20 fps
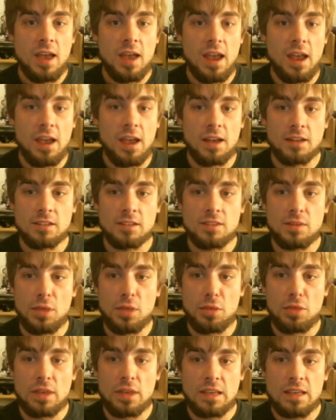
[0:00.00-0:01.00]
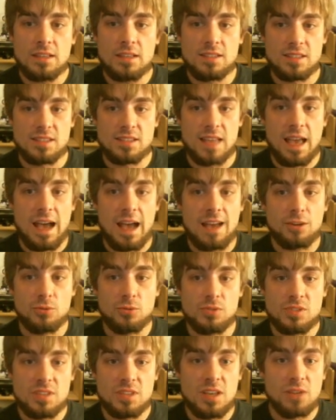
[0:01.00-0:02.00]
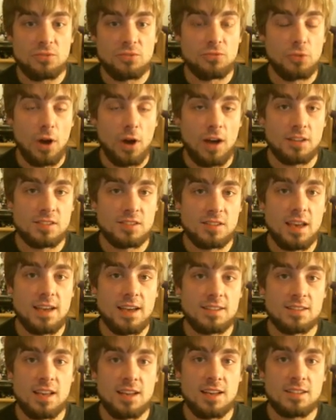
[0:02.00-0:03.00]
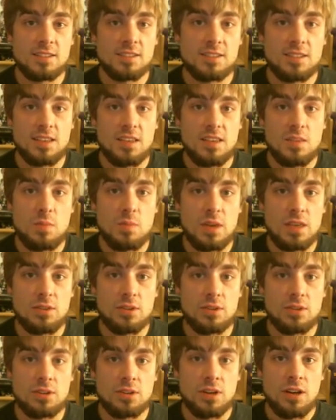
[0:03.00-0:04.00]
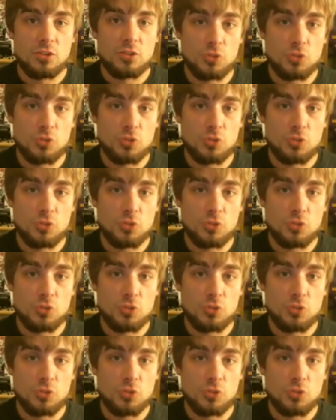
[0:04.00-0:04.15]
And the thing is that I don't see a Frostlass on his team either.